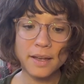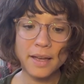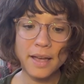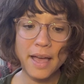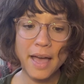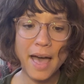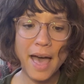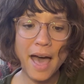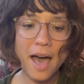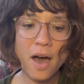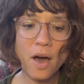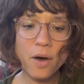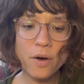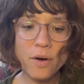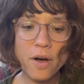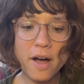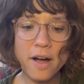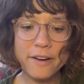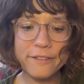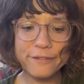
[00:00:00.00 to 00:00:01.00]
How
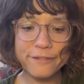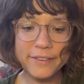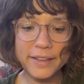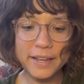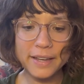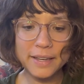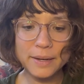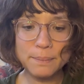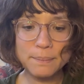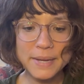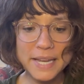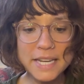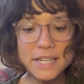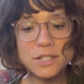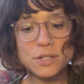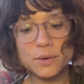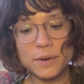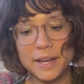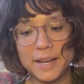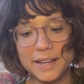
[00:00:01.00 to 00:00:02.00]
are Fig and
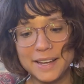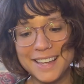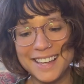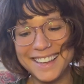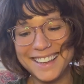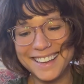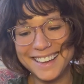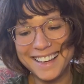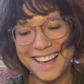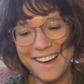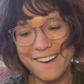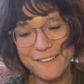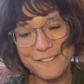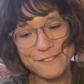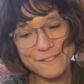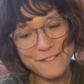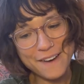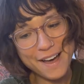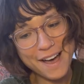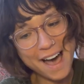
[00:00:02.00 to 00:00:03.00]
Bean doing? How
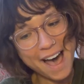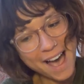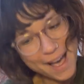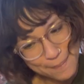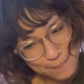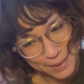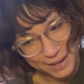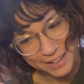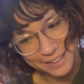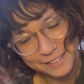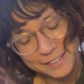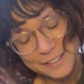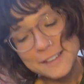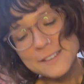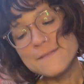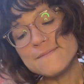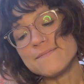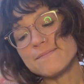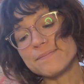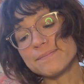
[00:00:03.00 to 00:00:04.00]
have I been?
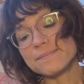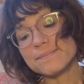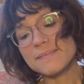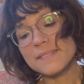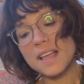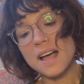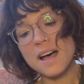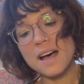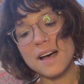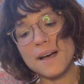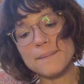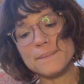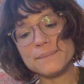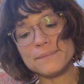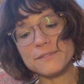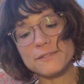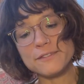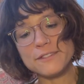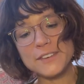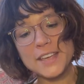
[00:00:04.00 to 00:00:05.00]

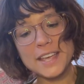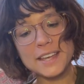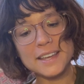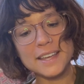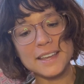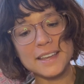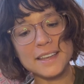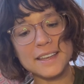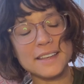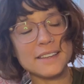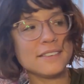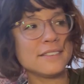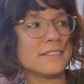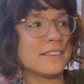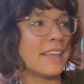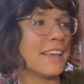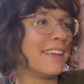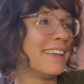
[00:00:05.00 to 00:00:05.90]
Um, Fig is